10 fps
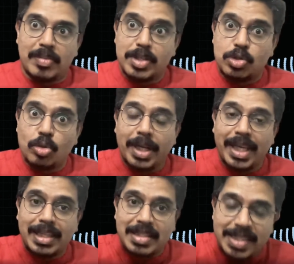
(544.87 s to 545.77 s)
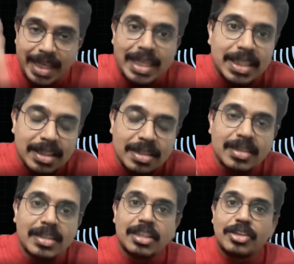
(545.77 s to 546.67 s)
There's nobody in the center
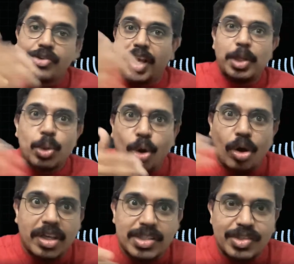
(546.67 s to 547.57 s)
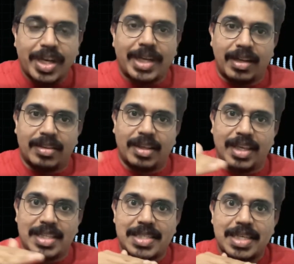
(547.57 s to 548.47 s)
trying to orchestrate anything.
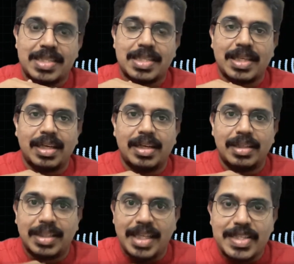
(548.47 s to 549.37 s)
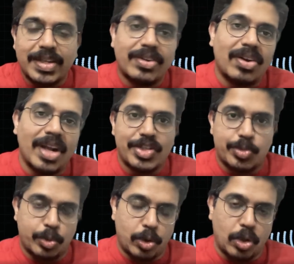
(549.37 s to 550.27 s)
It's just a
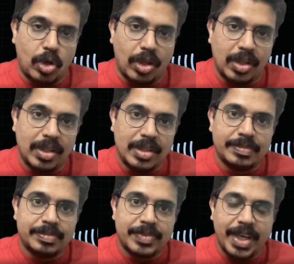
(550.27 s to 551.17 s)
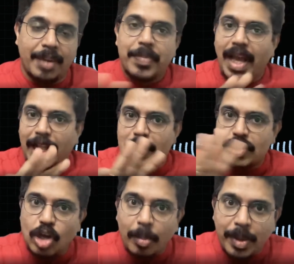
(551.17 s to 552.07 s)
decentralized protocol. Yeah, I'll
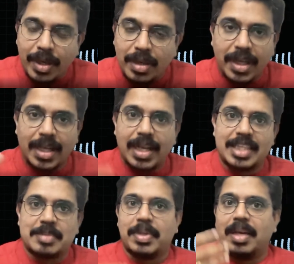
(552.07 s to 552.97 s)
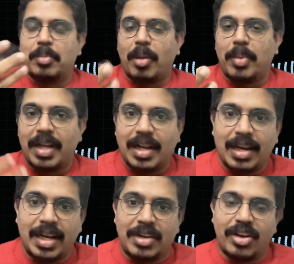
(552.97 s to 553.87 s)
stop here, and I'll probably
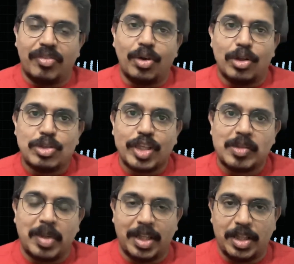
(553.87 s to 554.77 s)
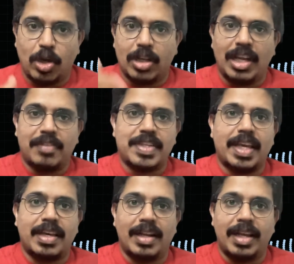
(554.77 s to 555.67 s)
let Ravi also explain the order
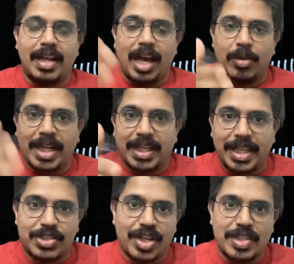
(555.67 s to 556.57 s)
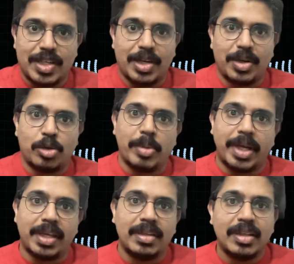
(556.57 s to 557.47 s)
lifecycle and how that gets translated into
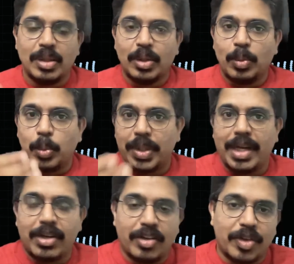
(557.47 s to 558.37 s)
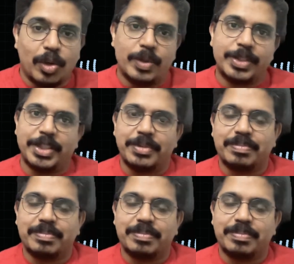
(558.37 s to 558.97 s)
Beckn. With that, Ravi, over to you.